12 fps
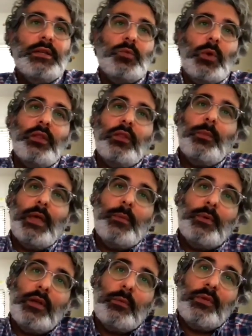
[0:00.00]
is whether the
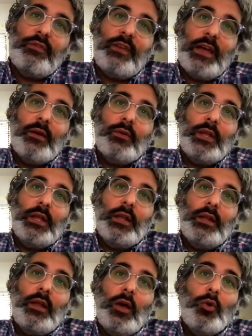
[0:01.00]
paper can be found
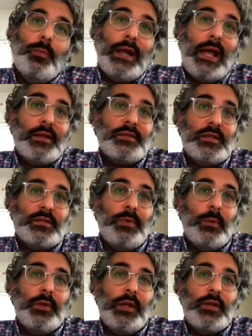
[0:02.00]
in open access
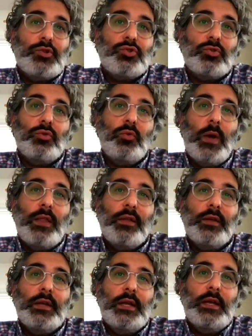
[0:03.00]
publication or
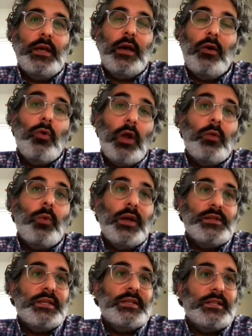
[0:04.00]
whether uh, or
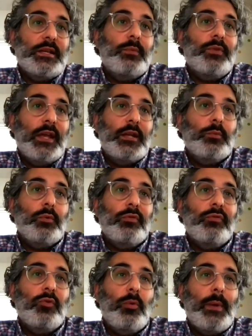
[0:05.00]
otherwise easily obtainable
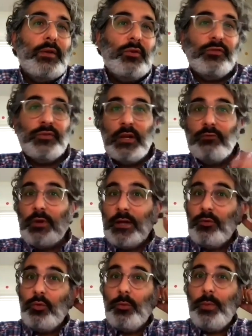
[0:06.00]
format. Often I run
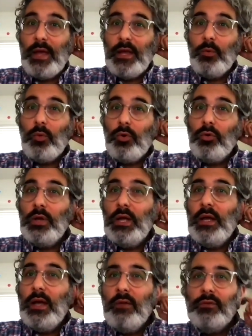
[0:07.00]
into a paywall.
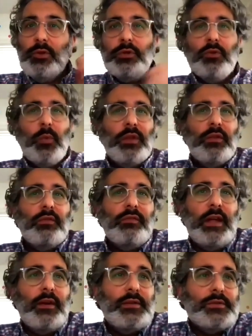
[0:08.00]
Have you looked at whether the
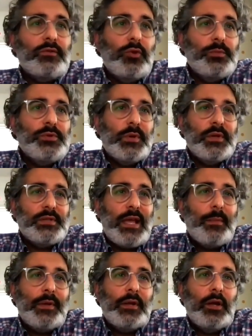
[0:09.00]
various groups you
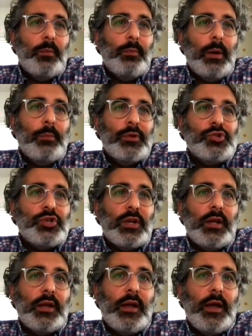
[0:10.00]
examine are
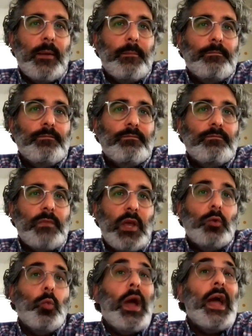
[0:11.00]
publishing, um,
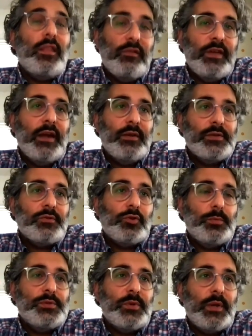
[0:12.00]
and where the various
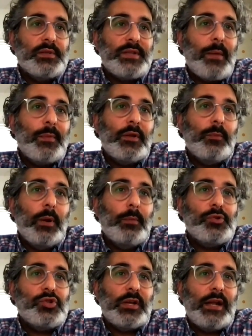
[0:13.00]
groups you examine the
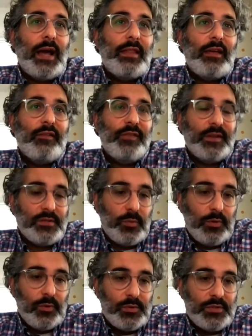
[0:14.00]
publishing and how that fits
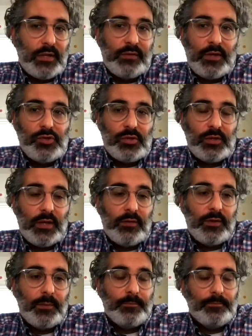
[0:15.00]
with your citation
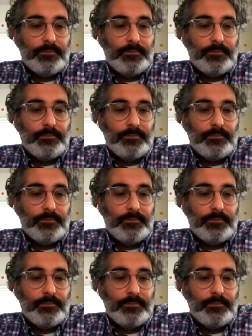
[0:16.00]
data?